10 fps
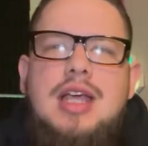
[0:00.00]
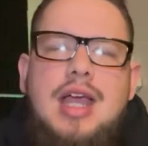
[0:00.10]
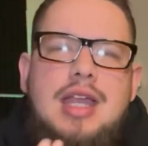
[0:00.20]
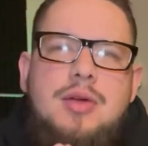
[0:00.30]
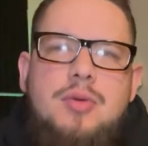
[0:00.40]

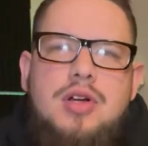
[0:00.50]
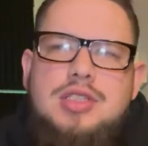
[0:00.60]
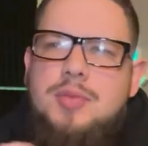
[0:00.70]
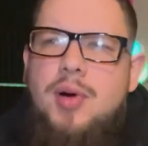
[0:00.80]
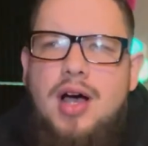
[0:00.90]
And he
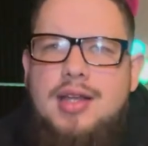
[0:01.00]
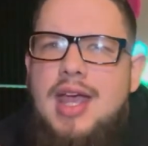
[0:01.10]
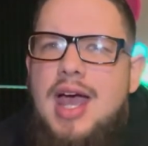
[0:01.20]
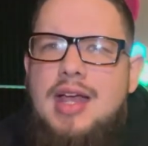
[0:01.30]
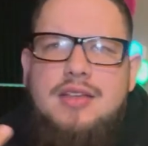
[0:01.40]
runs a
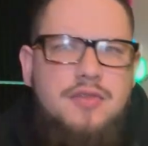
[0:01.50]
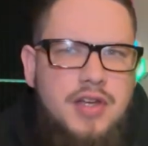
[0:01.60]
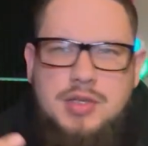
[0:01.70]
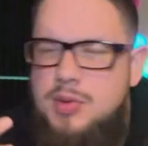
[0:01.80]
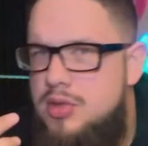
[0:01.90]
podcast, a
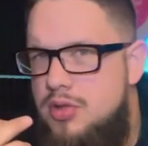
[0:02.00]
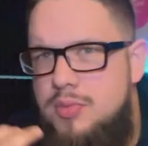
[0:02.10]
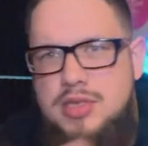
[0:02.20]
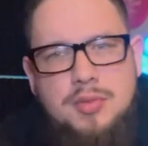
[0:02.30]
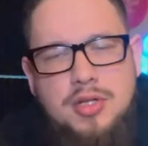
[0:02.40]
Facebook
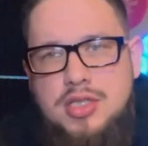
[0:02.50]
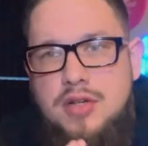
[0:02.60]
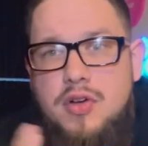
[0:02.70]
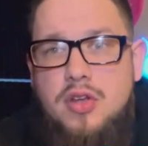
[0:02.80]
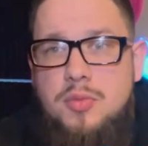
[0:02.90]
group, and some other
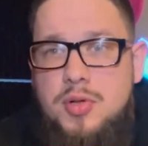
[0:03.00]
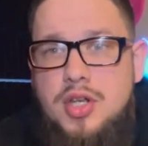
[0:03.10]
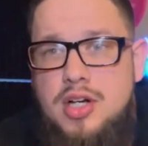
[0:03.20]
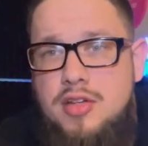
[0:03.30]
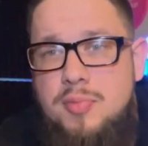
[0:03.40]
stuff called The
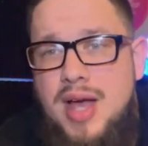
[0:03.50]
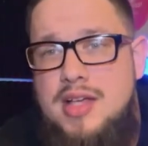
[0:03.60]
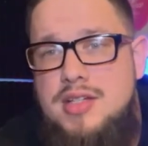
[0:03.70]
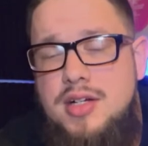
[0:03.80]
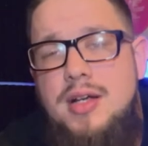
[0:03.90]
Productive
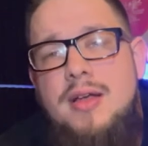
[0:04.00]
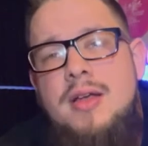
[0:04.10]
Pastor.